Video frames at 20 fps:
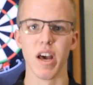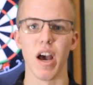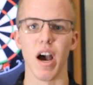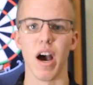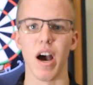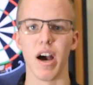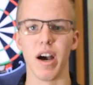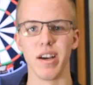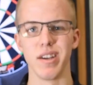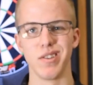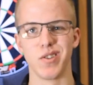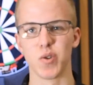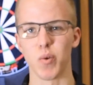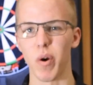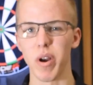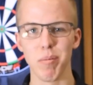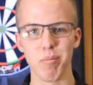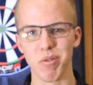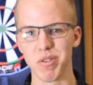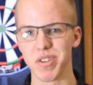
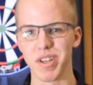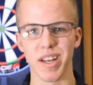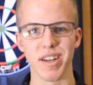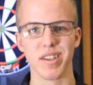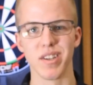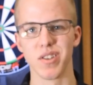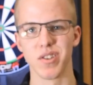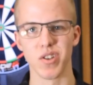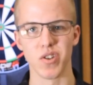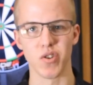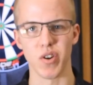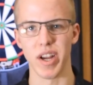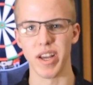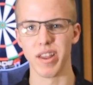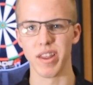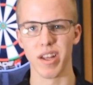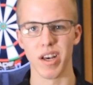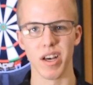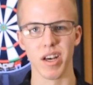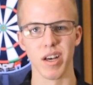20% is to
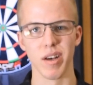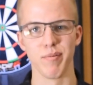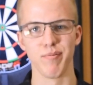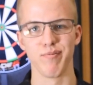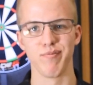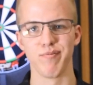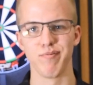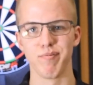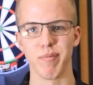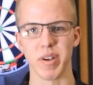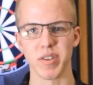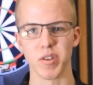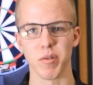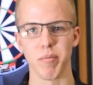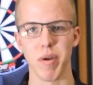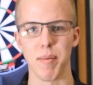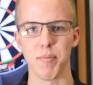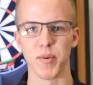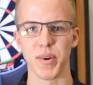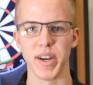train the muscle
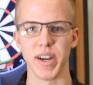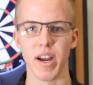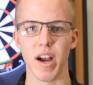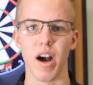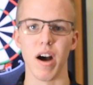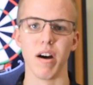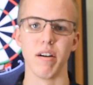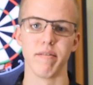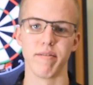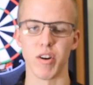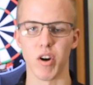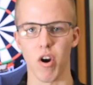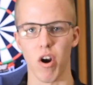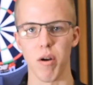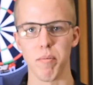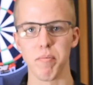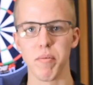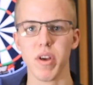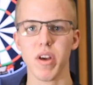memory of your arm.